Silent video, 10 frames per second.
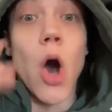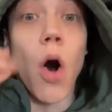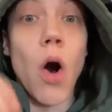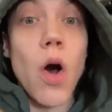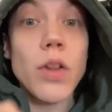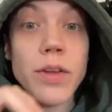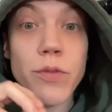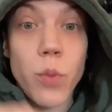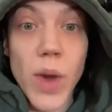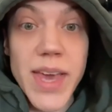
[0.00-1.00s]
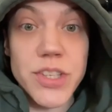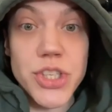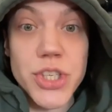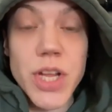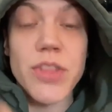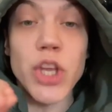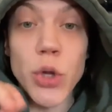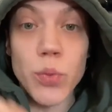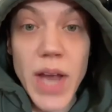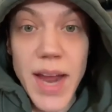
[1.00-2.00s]
All of which the
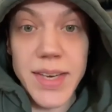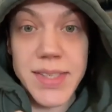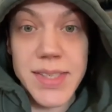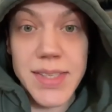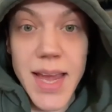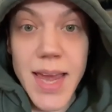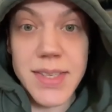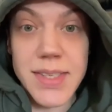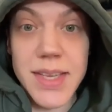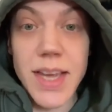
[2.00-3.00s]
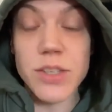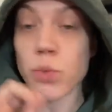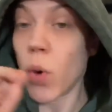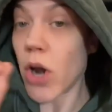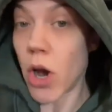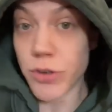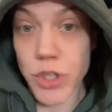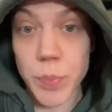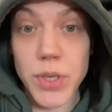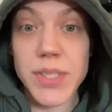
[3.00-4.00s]
United States is
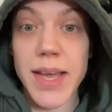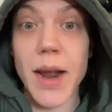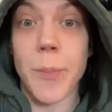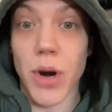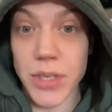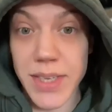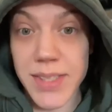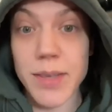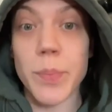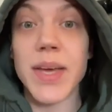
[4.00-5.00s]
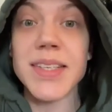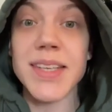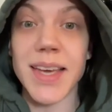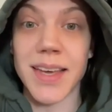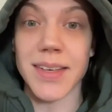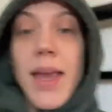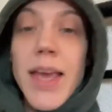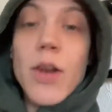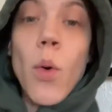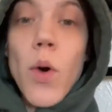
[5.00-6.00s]
100% a participant in.
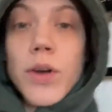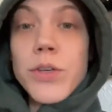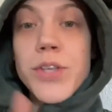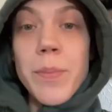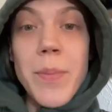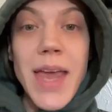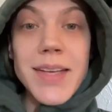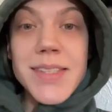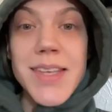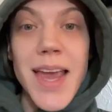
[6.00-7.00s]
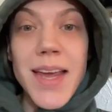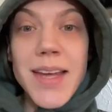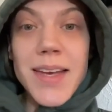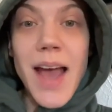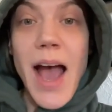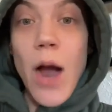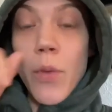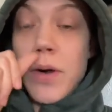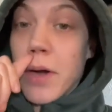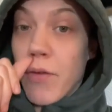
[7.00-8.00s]
In order to maintain
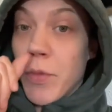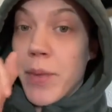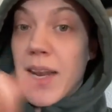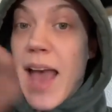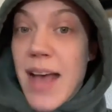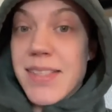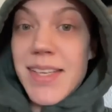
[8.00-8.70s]
our government as it